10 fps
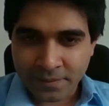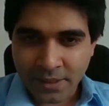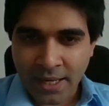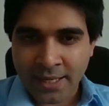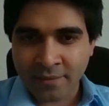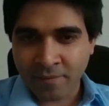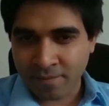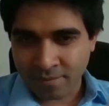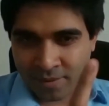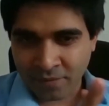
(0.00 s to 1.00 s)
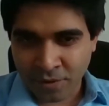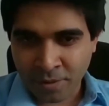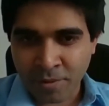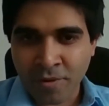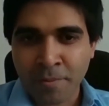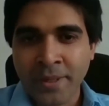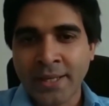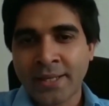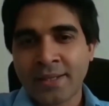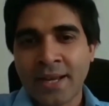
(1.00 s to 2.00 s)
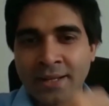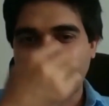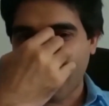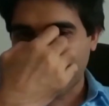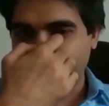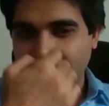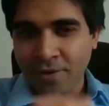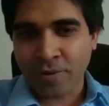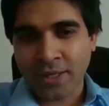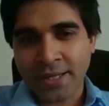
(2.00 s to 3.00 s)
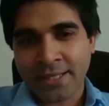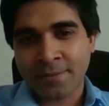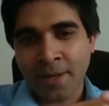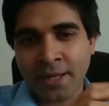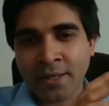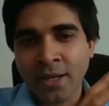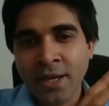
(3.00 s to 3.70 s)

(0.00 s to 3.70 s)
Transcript: And if you give me 1 minute, I'll very quickly explain.